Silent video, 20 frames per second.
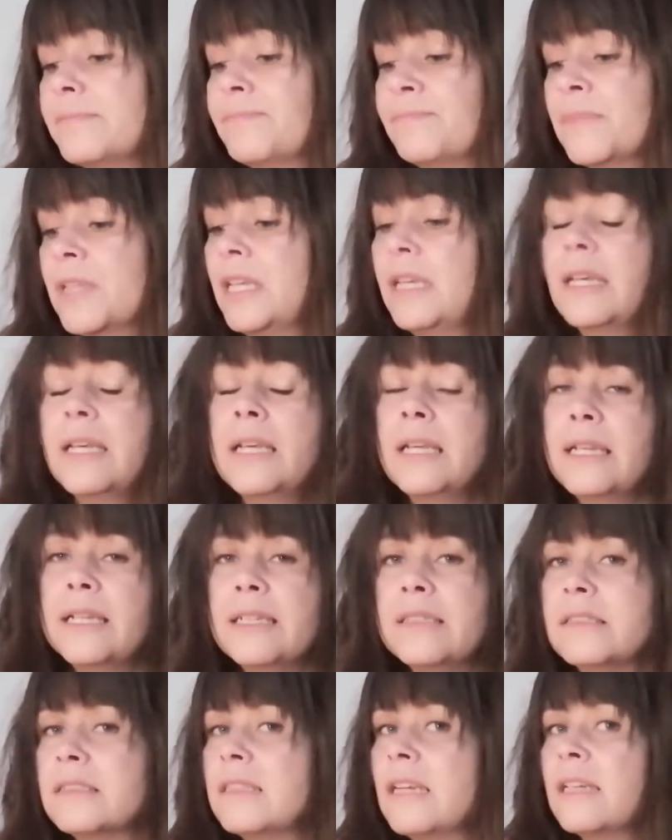that one
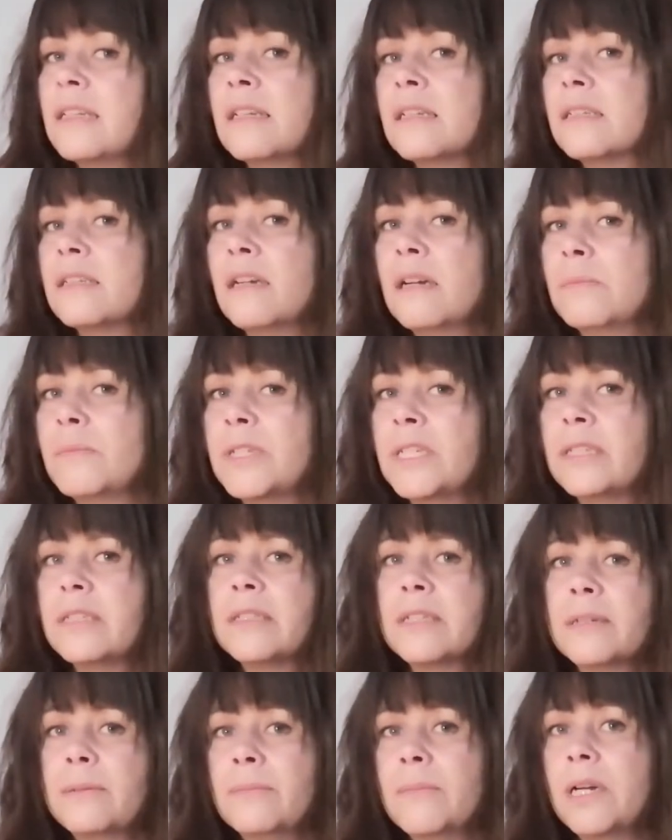day in April
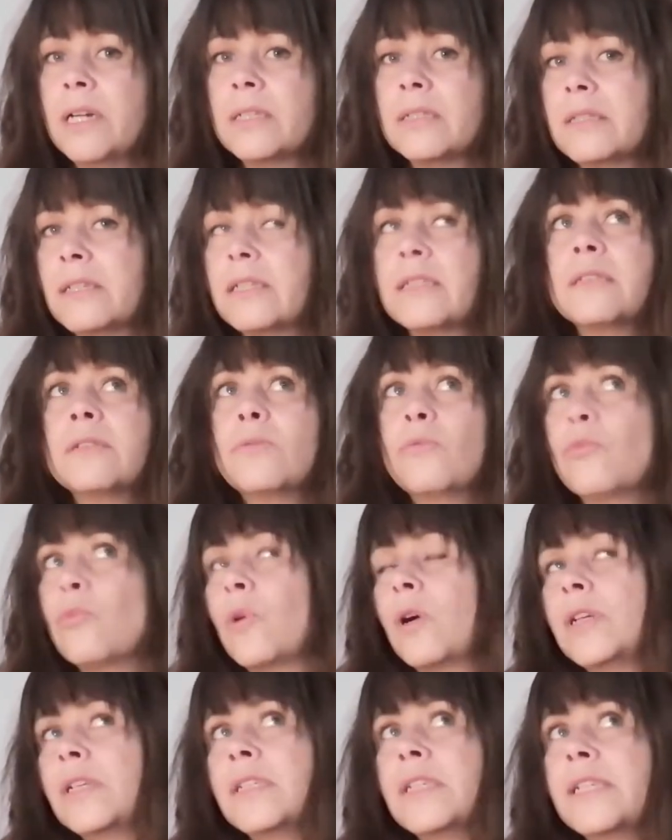it will be like,
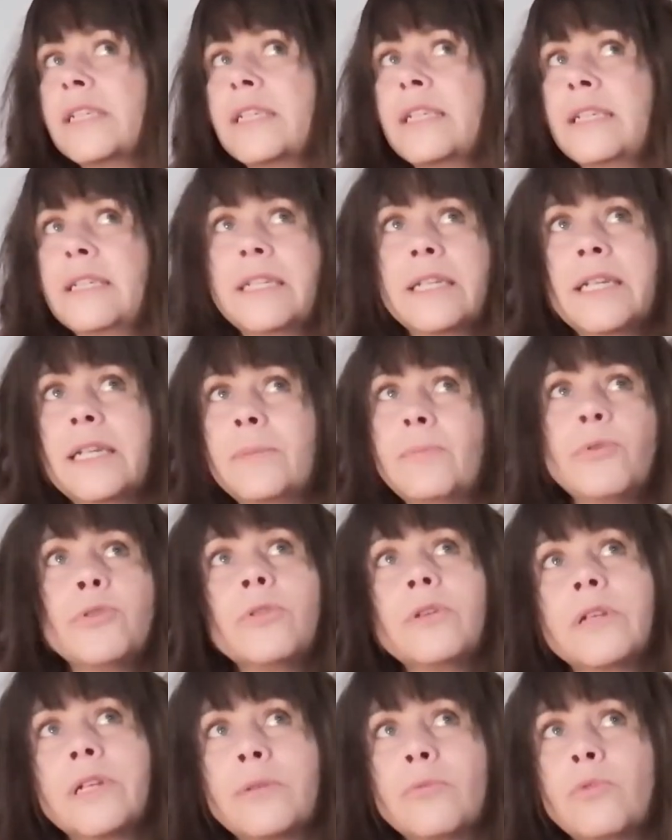I don't know,